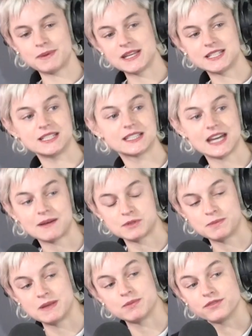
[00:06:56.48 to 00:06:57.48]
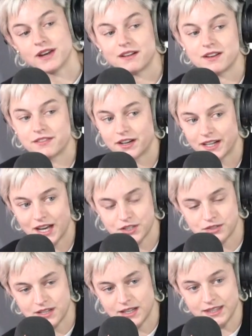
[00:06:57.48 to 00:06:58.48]
this ability to capture people very, very
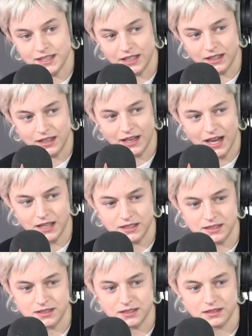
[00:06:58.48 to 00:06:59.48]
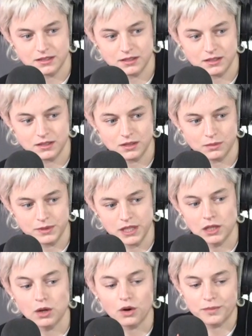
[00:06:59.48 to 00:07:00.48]
naturally, I think, and with
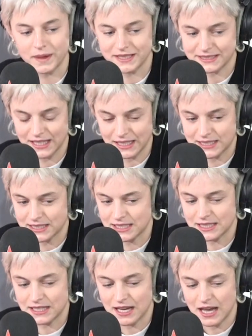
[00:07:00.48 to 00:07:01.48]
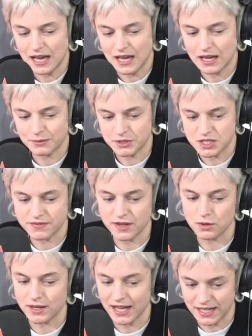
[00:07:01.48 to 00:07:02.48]
a lot of personality, which is
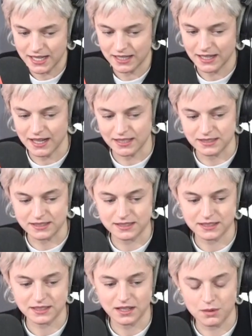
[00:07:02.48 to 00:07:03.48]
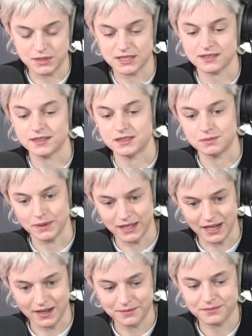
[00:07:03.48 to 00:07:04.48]
very organic, and I was excited by
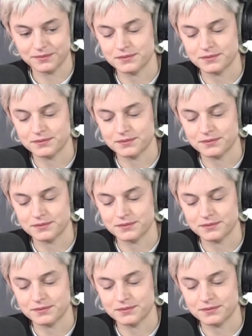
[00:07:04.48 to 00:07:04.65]
that.